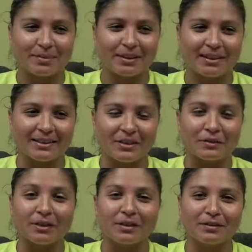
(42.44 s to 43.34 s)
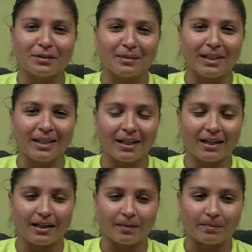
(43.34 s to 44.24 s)
pretty different for me.
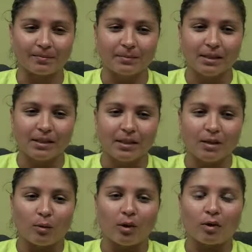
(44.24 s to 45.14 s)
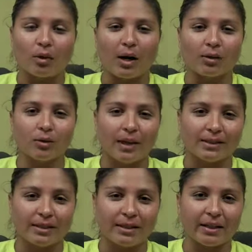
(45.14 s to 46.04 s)
Well,
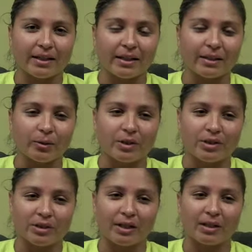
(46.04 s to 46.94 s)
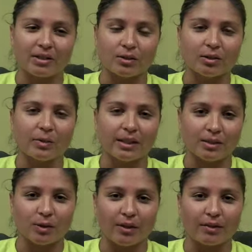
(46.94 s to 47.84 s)
crowd-wise, I think here in Wichita it's good
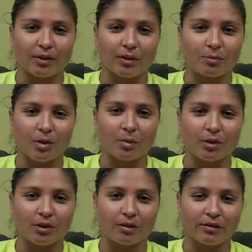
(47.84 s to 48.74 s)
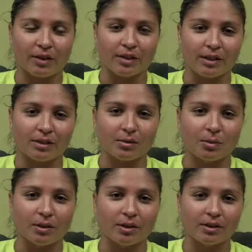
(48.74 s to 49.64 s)
because we have a lot of people, a lot of fans that
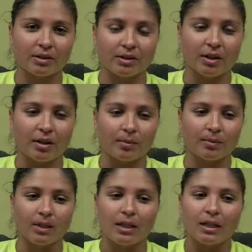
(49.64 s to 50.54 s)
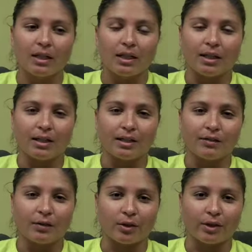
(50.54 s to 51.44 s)
support us. In
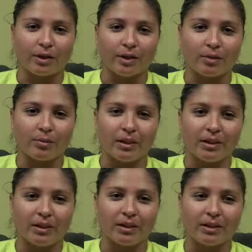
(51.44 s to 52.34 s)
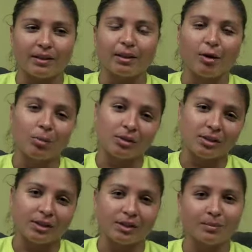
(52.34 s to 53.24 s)
California, it'll be the
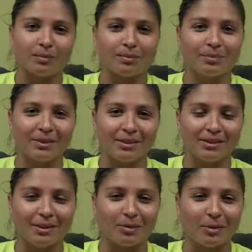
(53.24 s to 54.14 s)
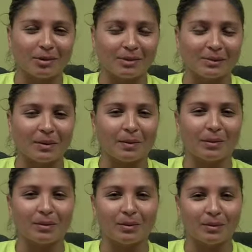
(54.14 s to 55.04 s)
opposite. You know, most of the
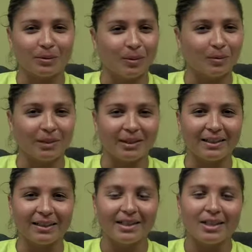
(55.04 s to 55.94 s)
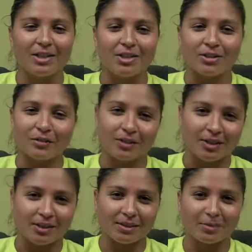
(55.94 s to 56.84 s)
people won't be cheering for
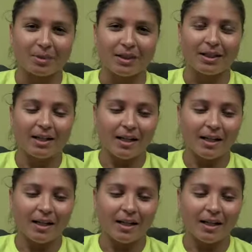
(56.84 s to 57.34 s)
us, but